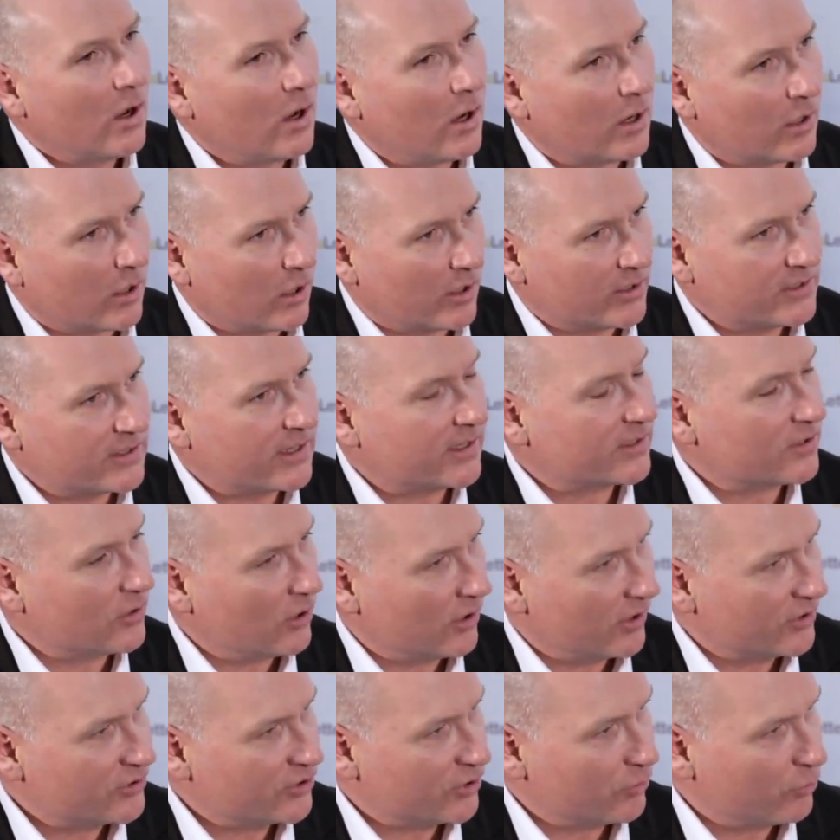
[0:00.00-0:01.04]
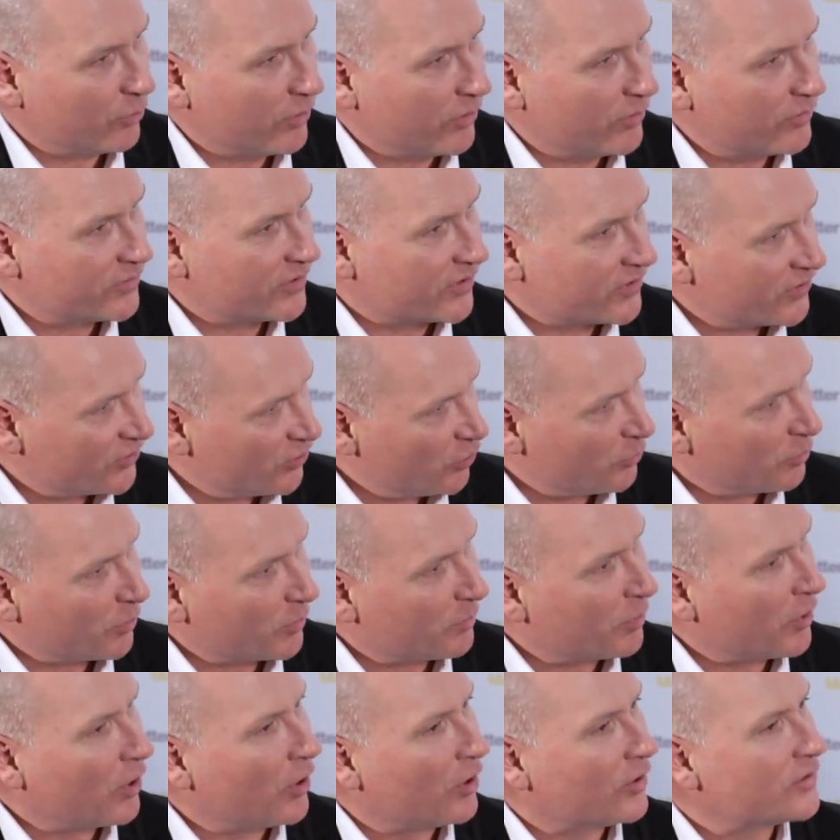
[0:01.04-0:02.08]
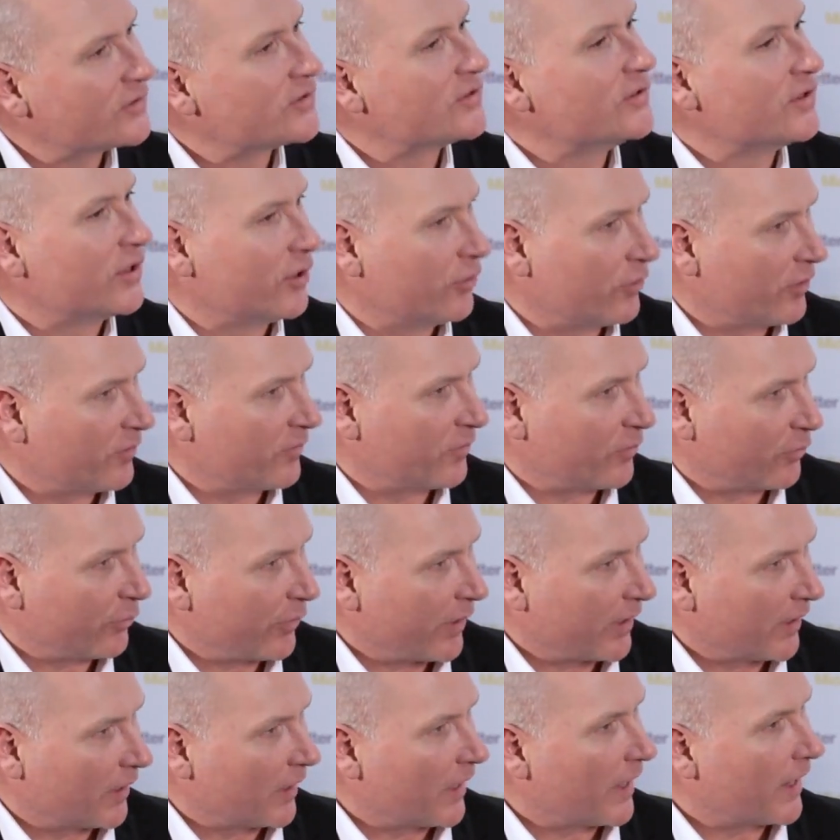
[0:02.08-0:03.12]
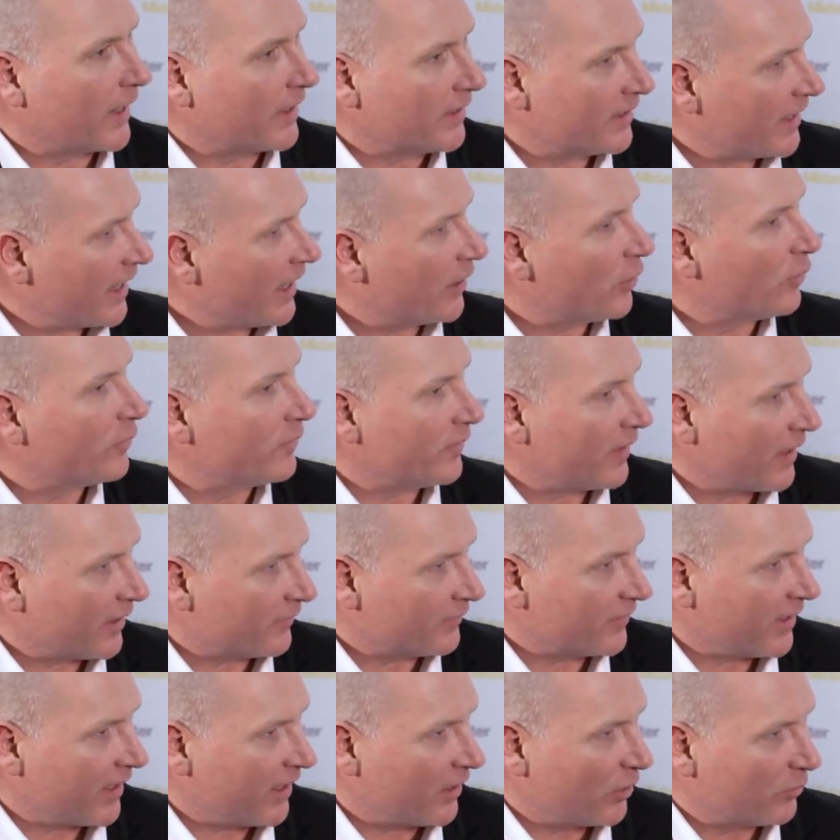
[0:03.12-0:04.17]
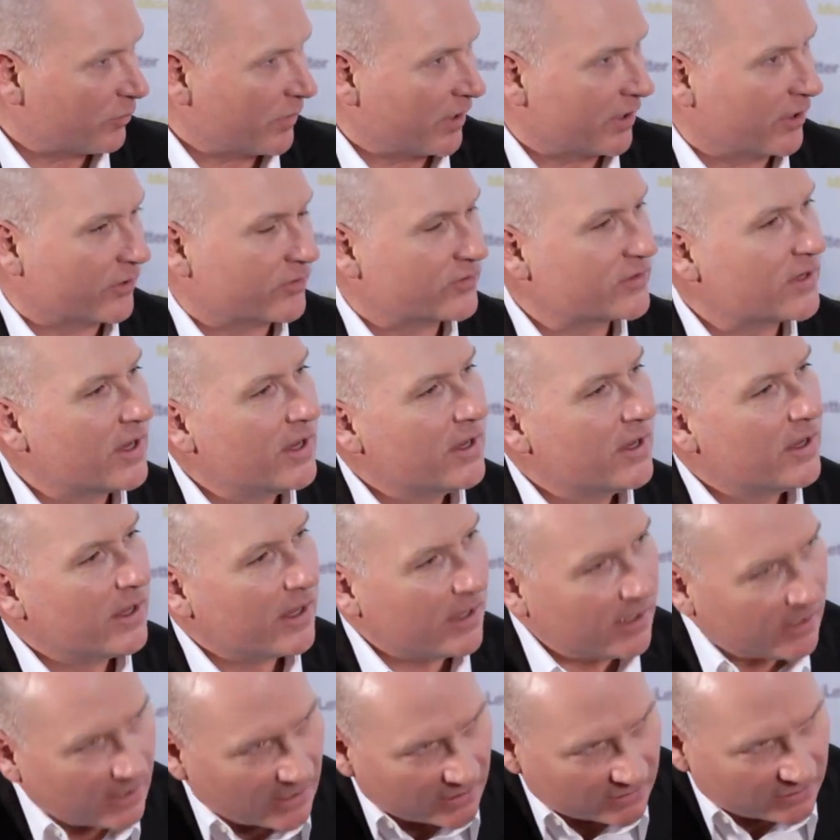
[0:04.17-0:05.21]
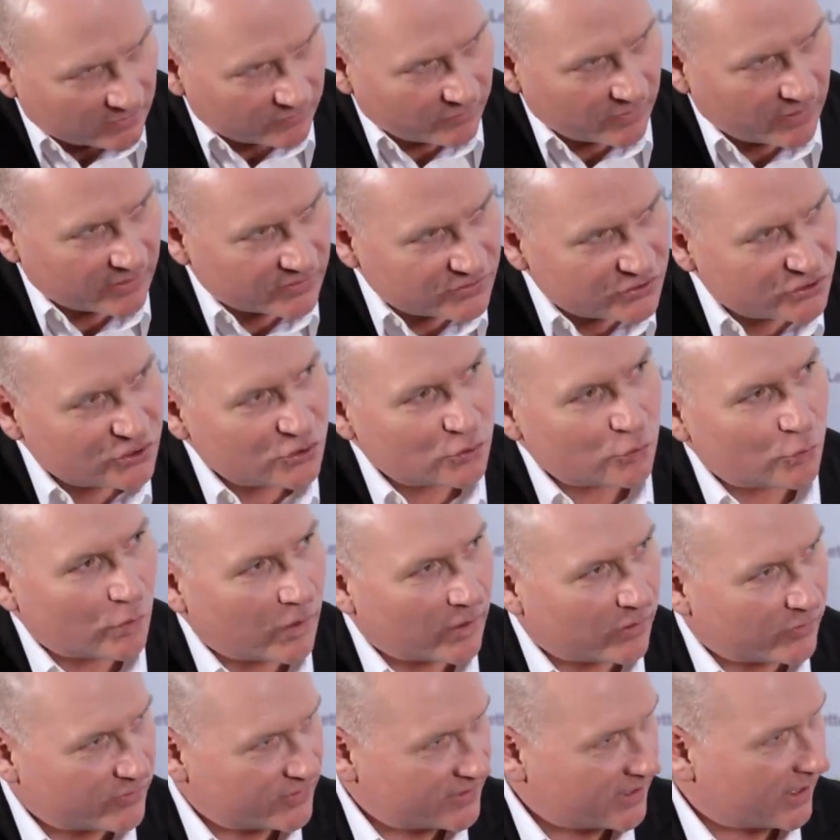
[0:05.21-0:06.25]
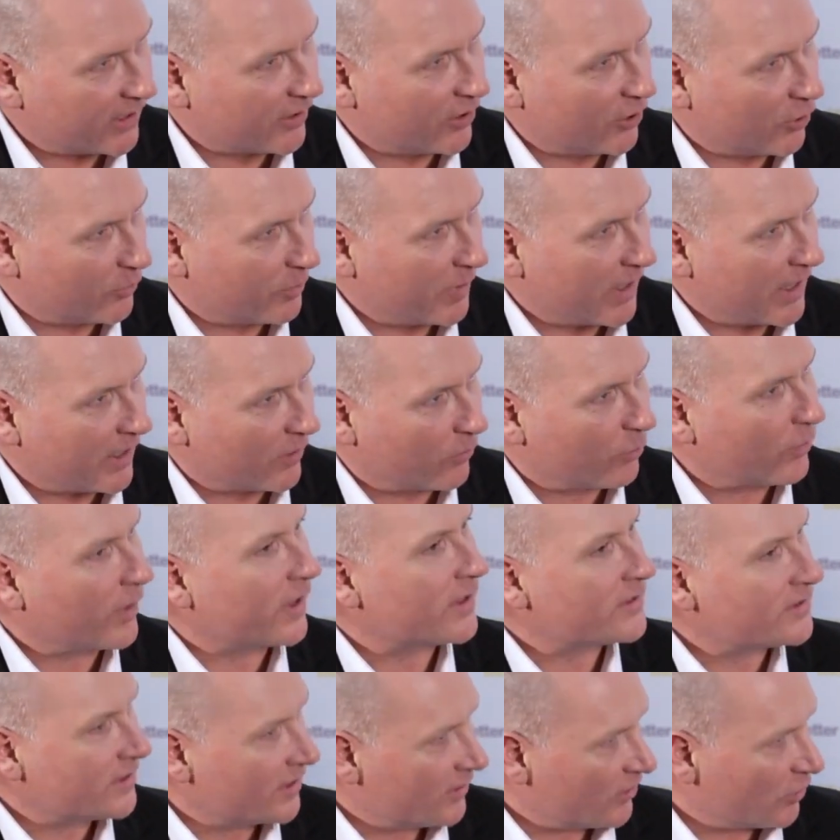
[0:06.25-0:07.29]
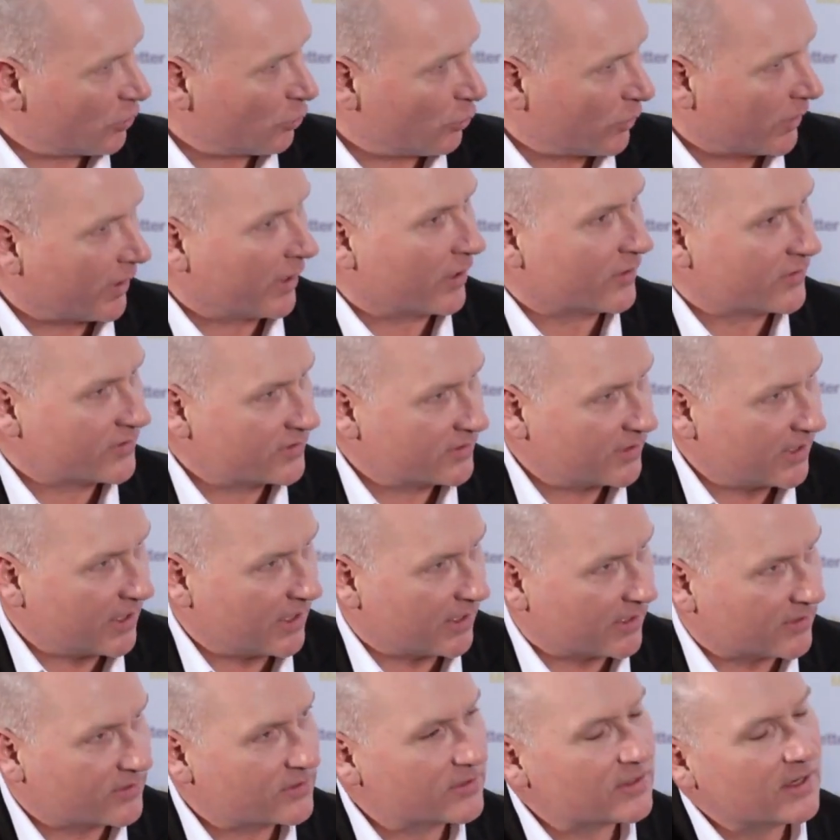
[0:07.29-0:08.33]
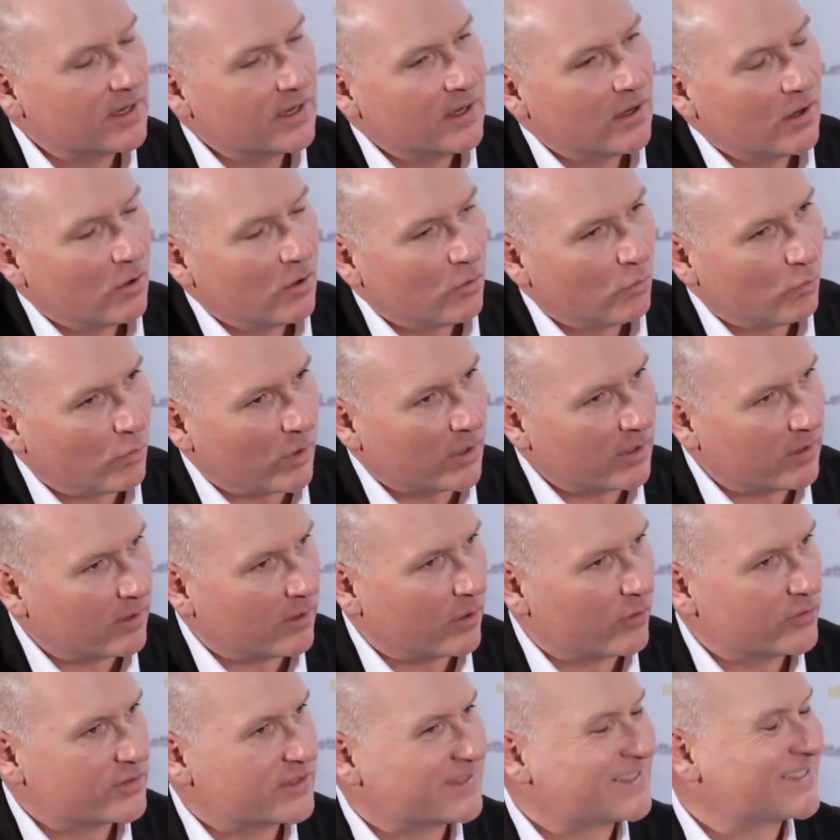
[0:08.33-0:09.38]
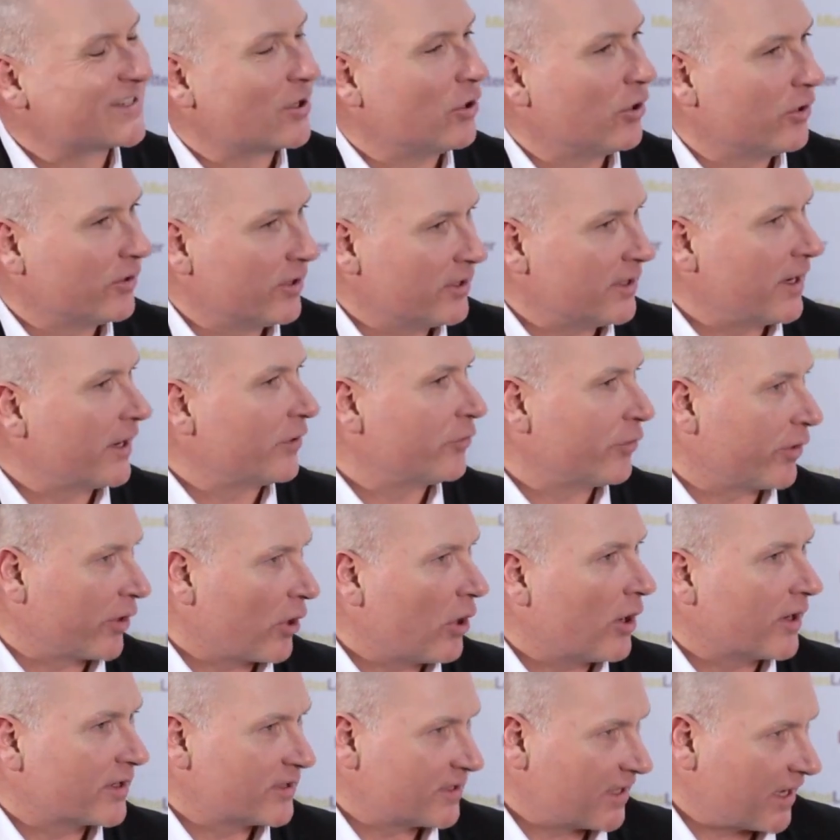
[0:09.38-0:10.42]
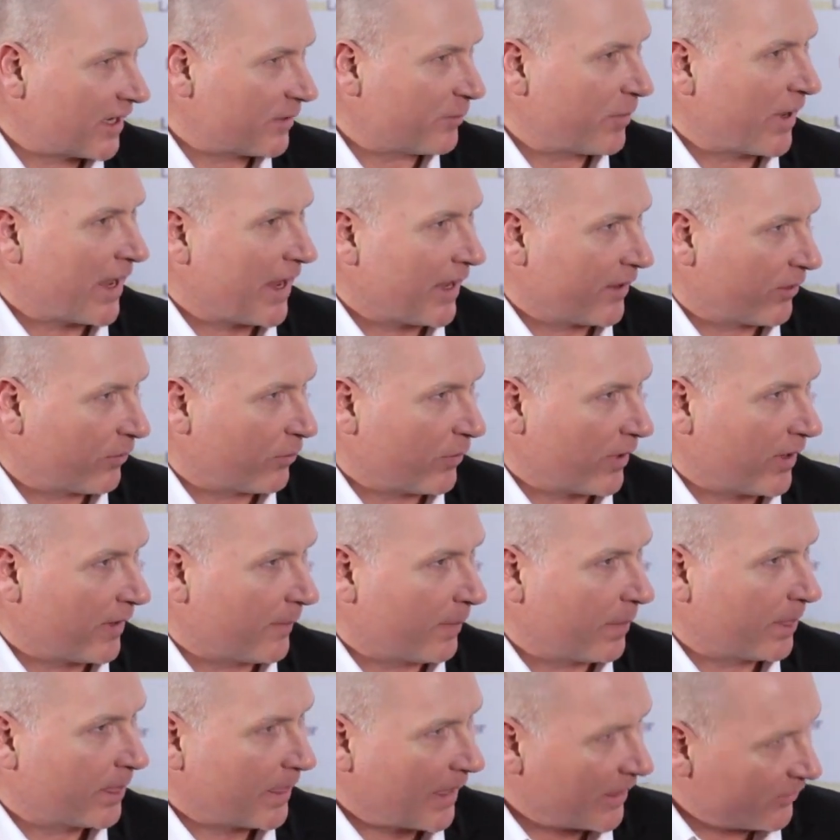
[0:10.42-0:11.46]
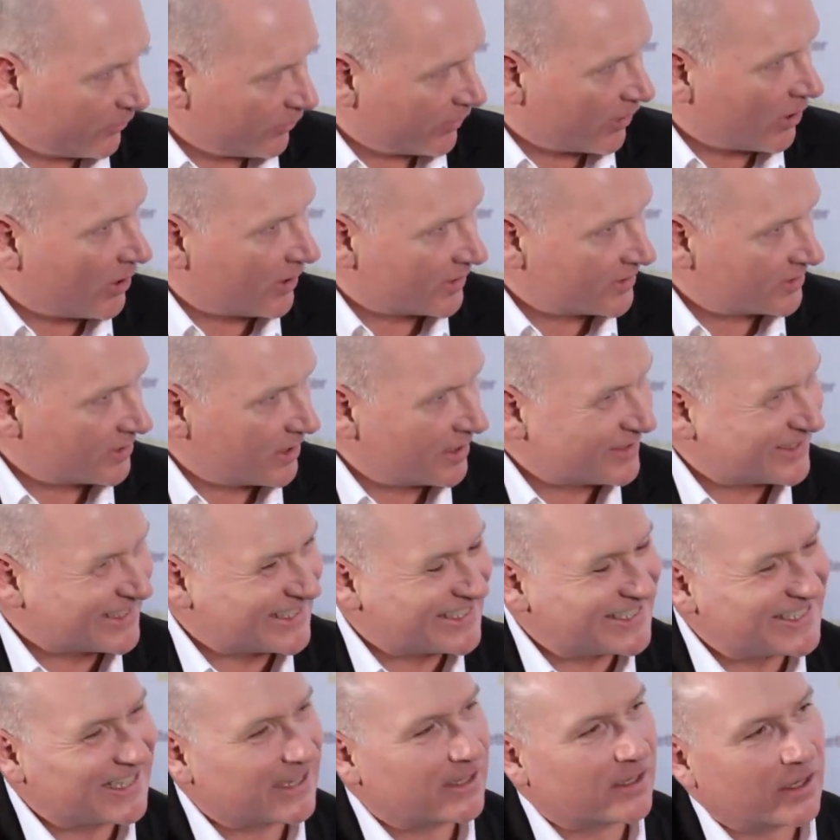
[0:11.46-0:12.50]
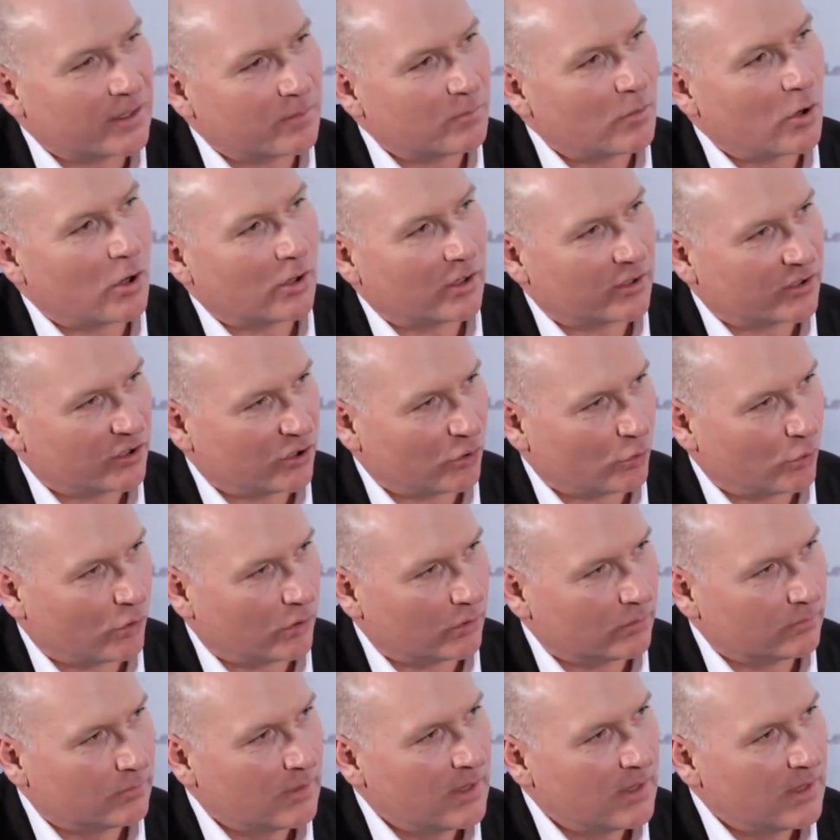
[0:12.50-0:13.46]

On our technology, we use a super pulse near infrared light, 905 nanometers. It activates two other cellular pathways that no one else does. One of those is called the nitric oxide pathway. Nitric oxide is a signaling molecule